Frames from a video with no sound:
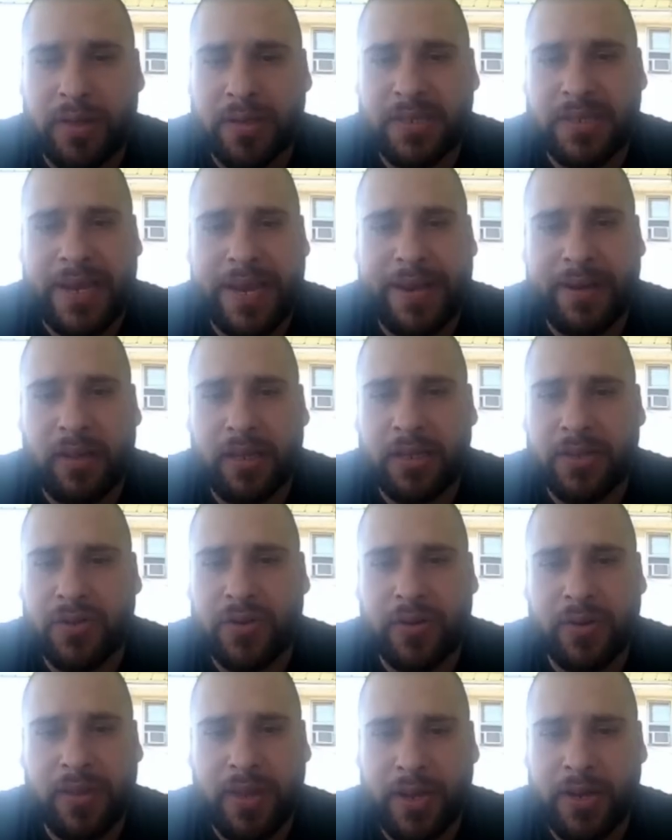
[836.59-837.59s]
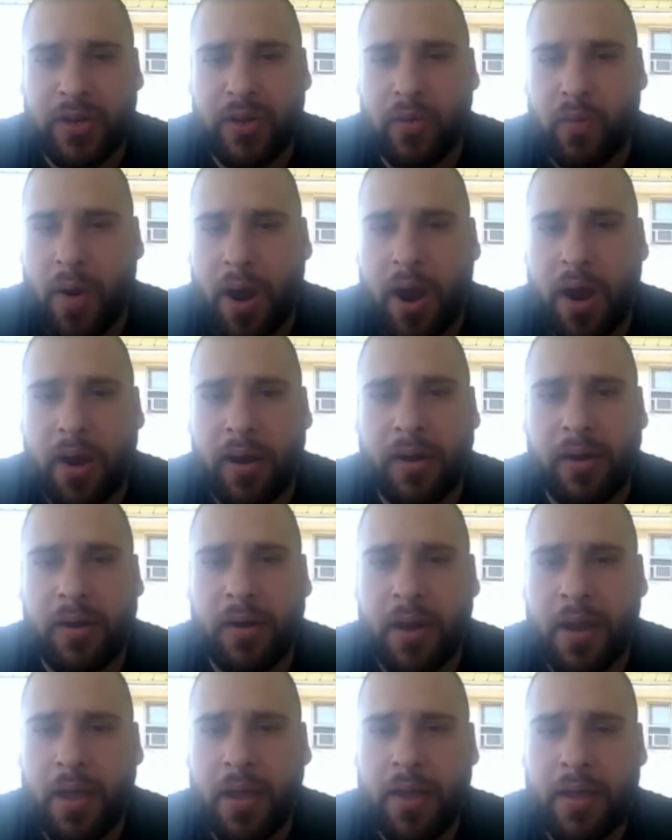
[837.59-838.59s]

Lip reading: Sand Lizard than you are